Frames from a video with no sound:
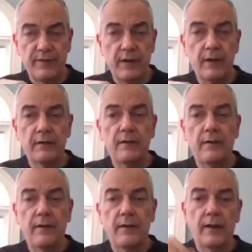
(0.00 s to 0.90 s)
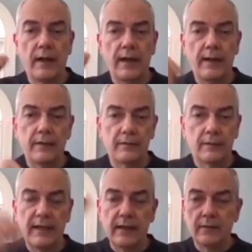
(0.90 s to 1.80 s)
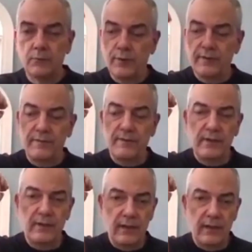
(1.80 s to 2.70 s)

there, like with the